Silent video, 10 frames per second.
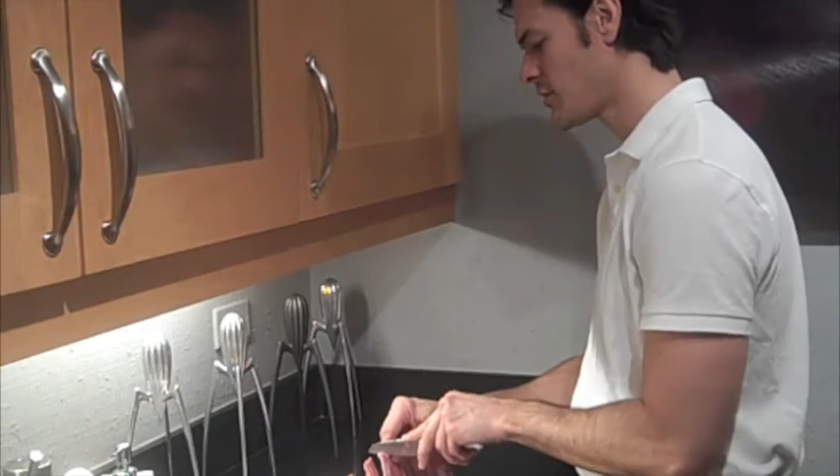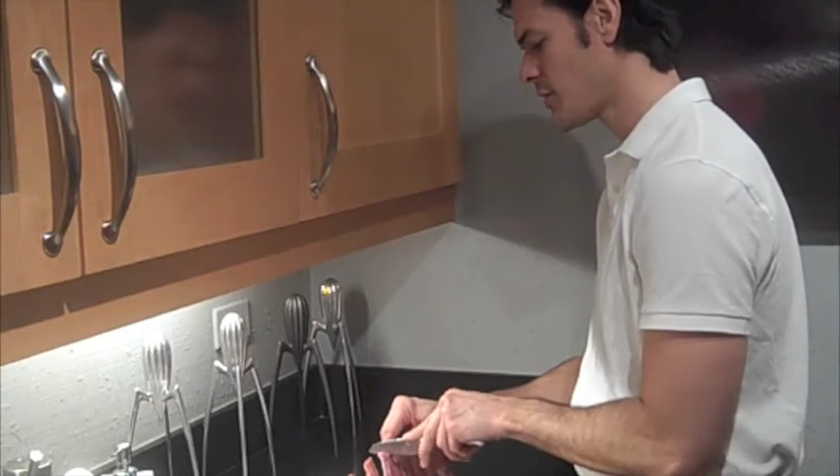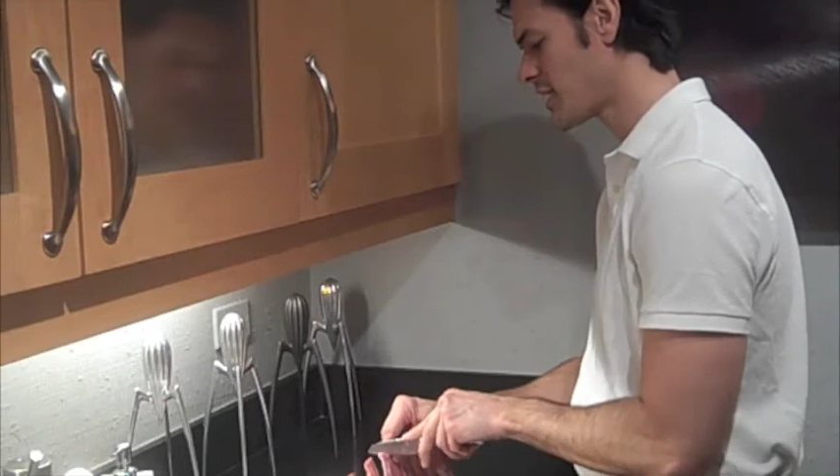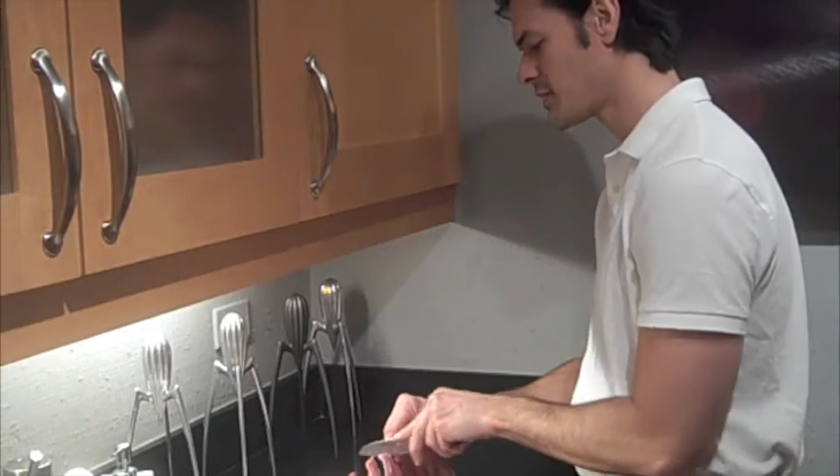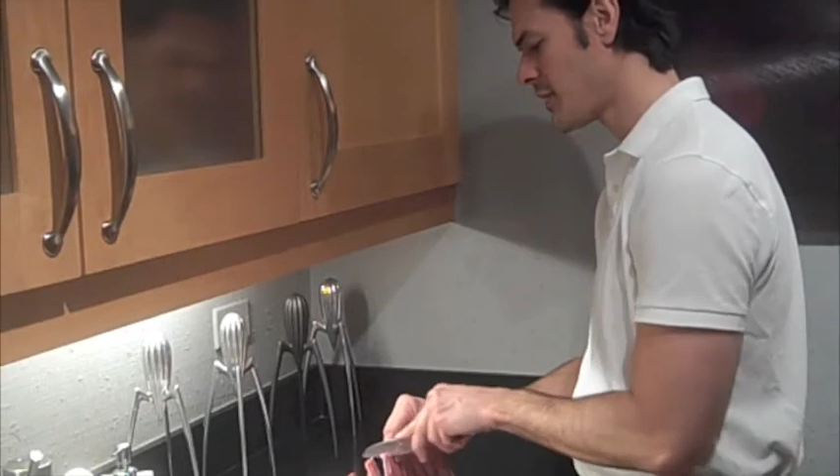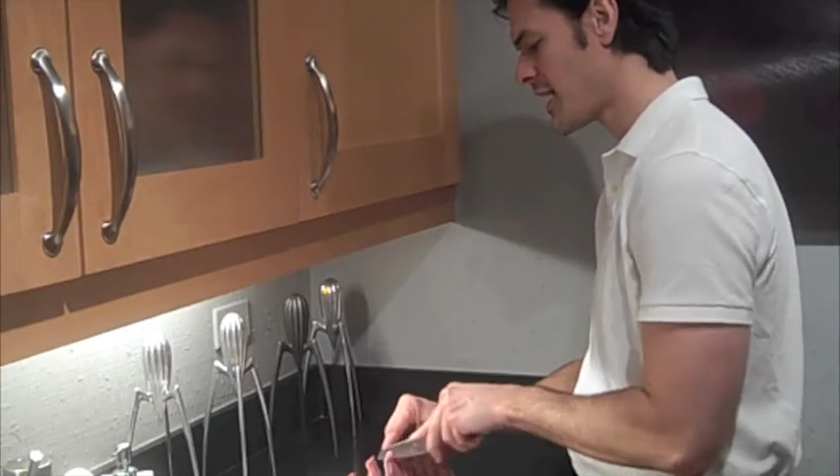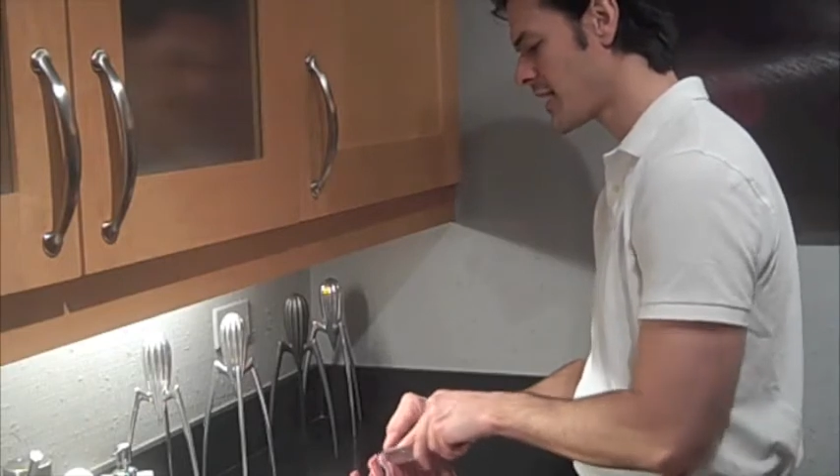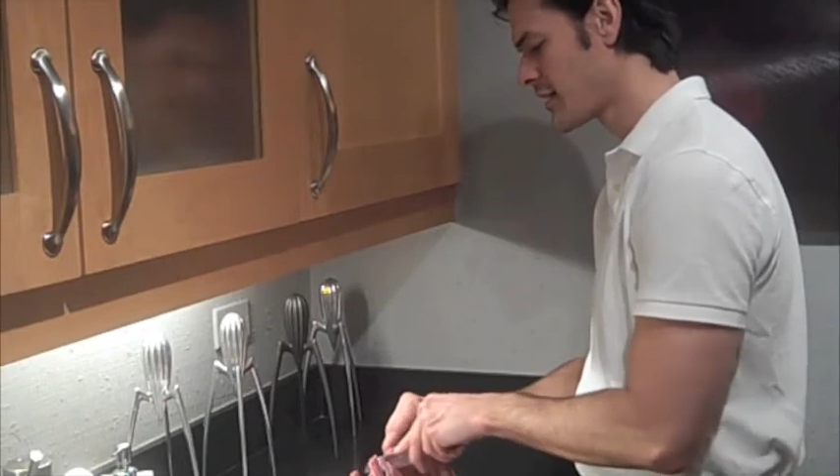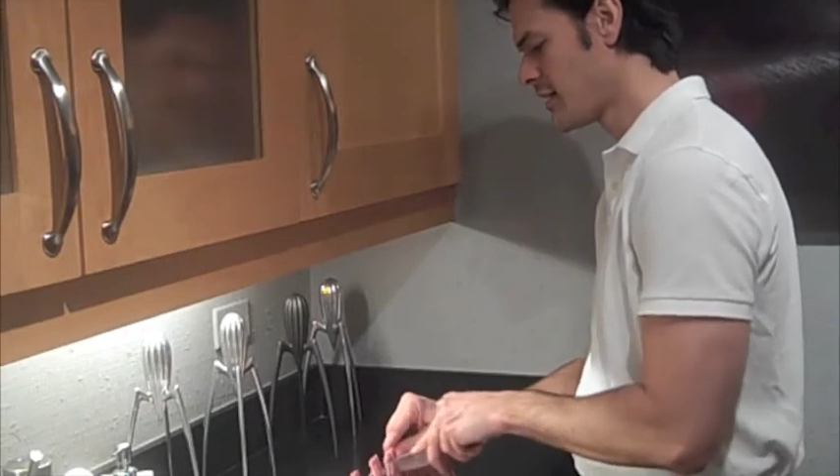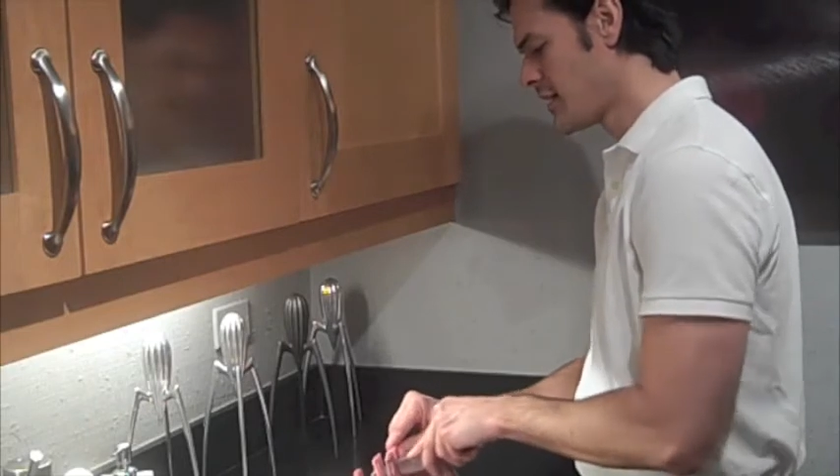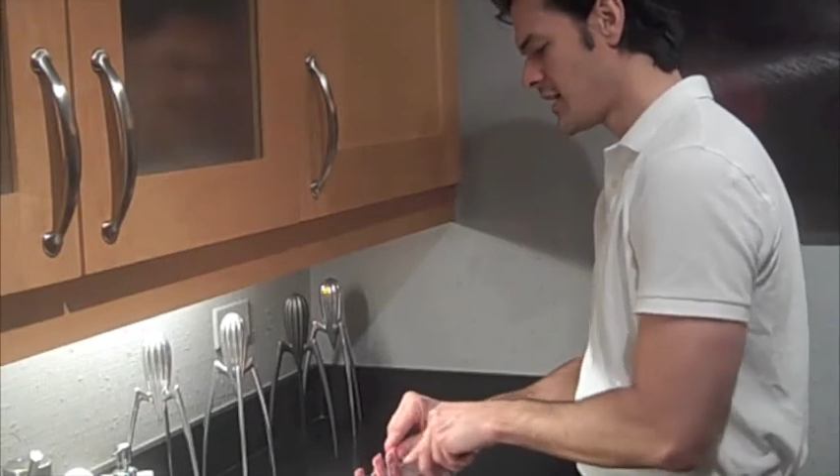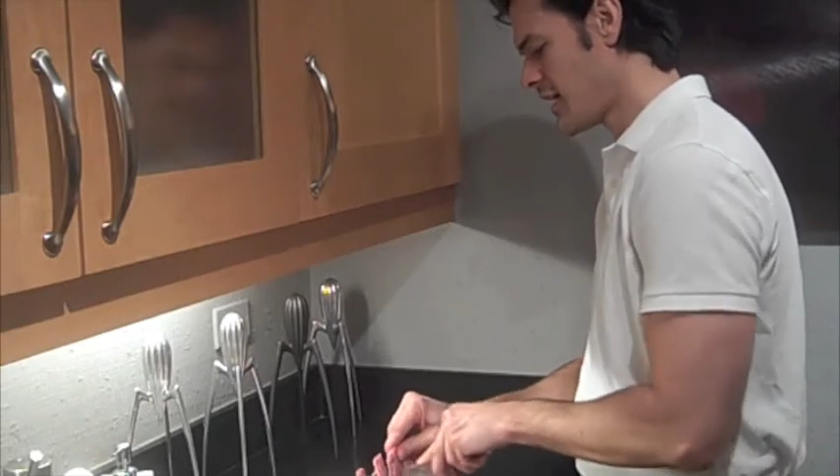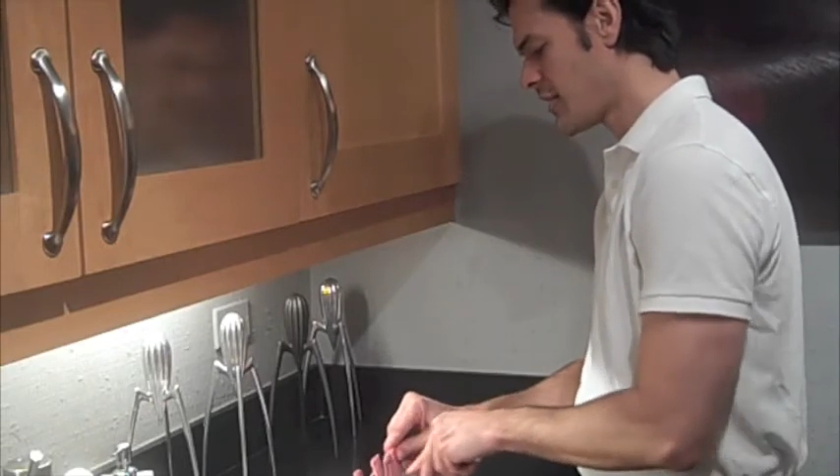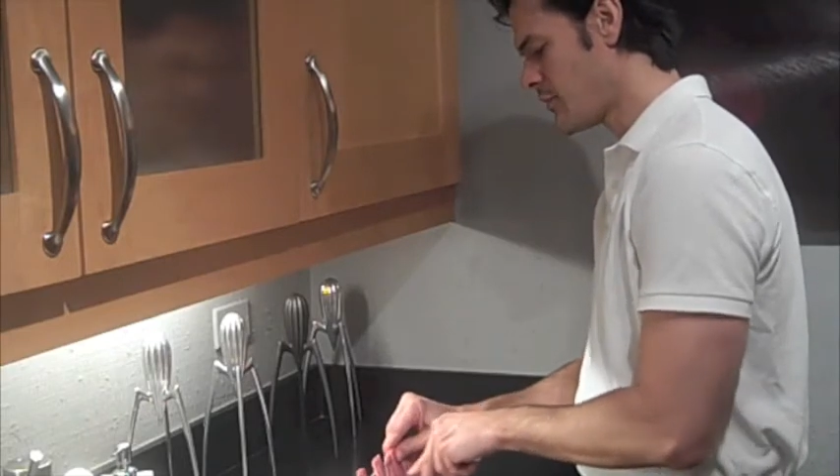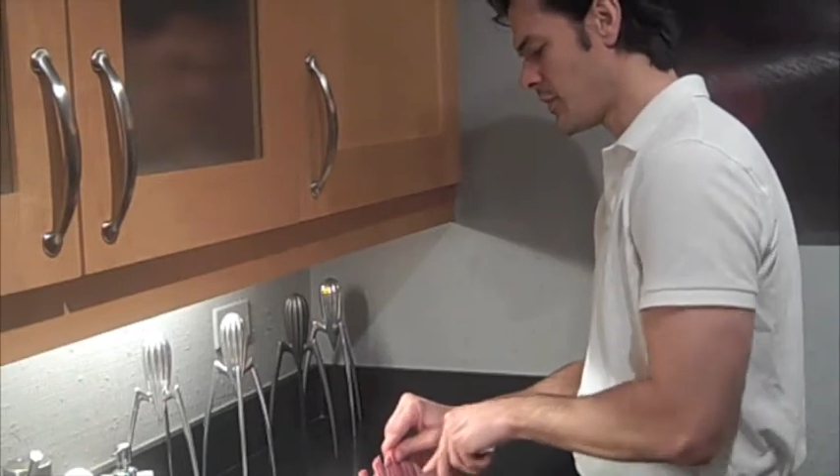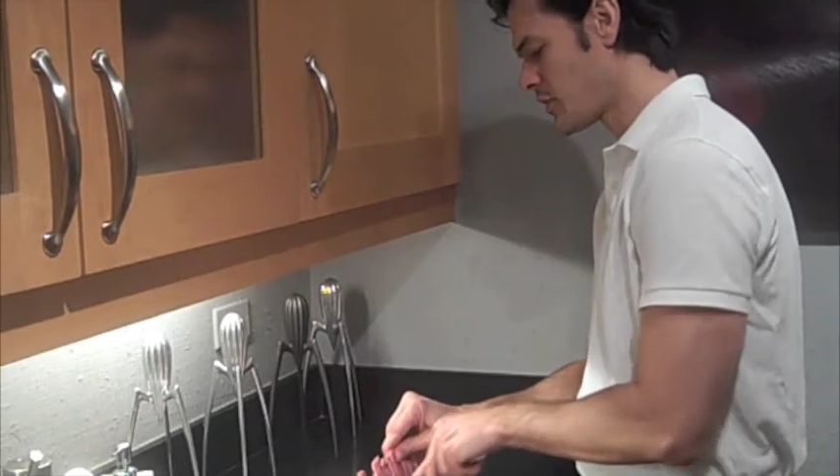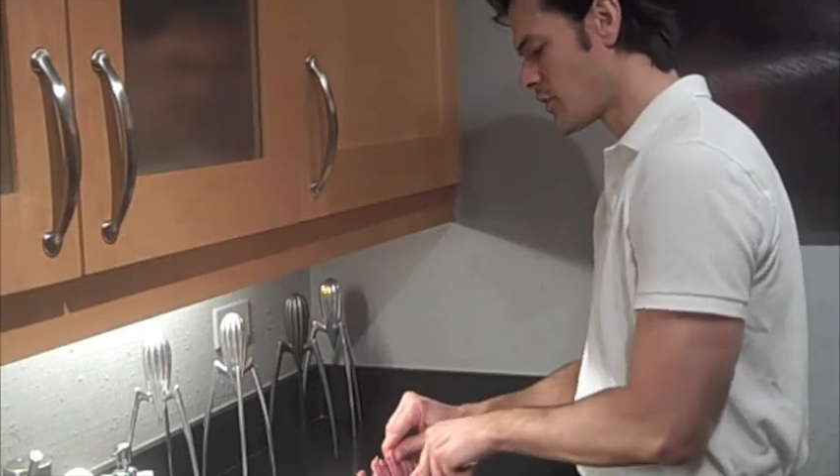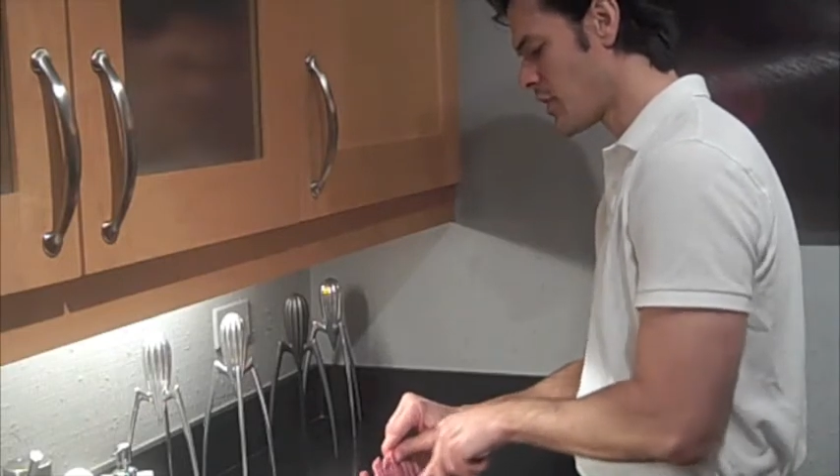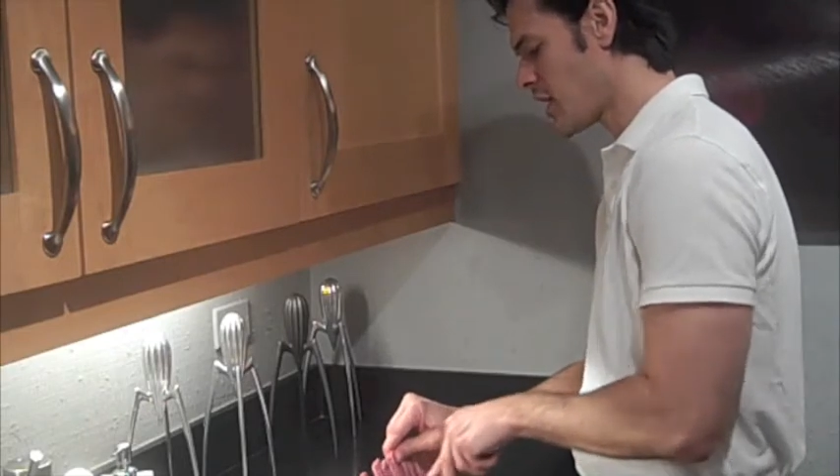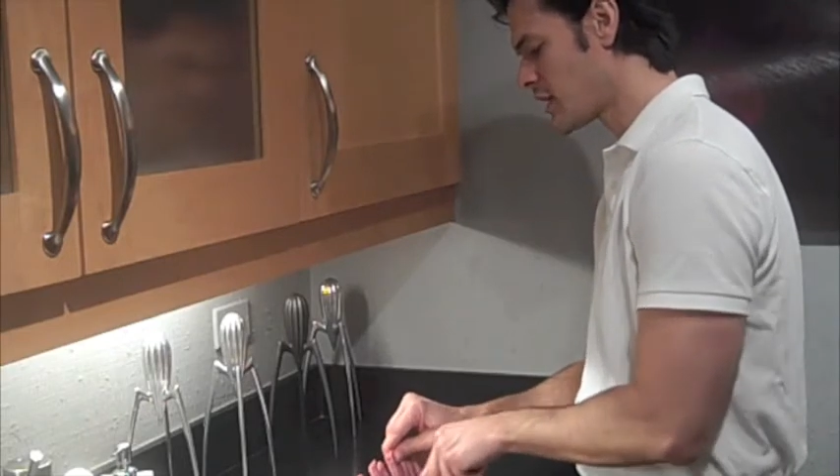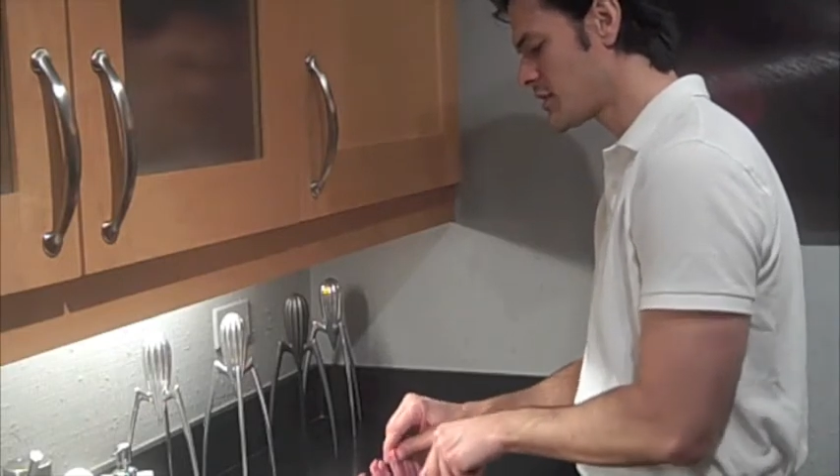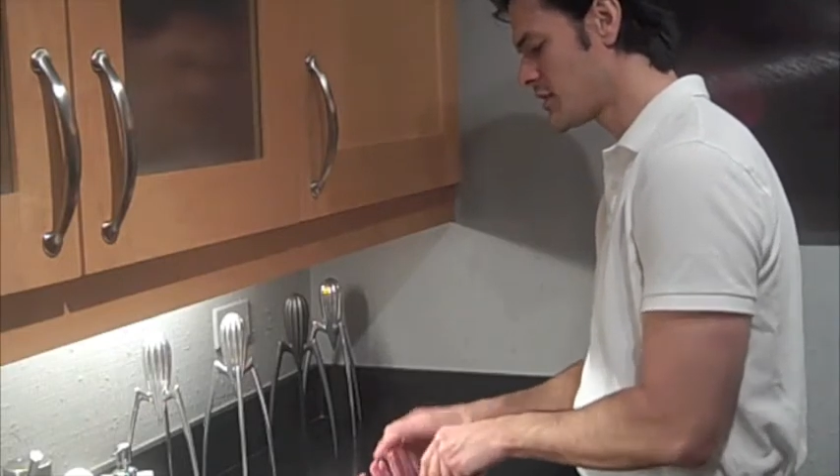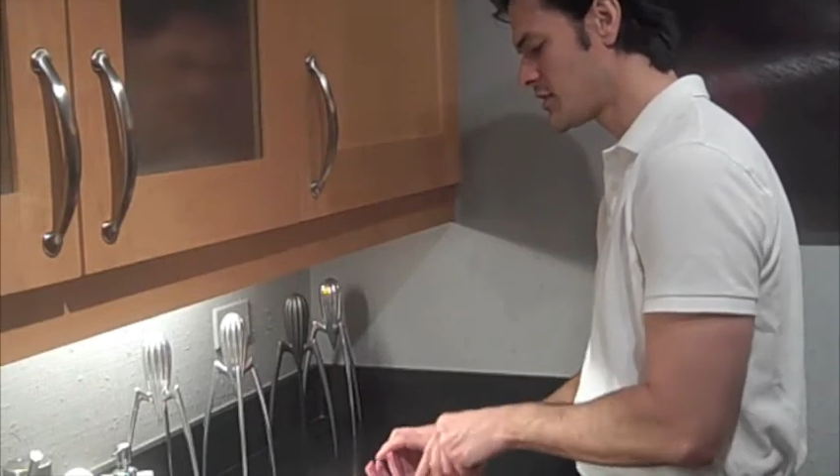back to back, and have them interlocked.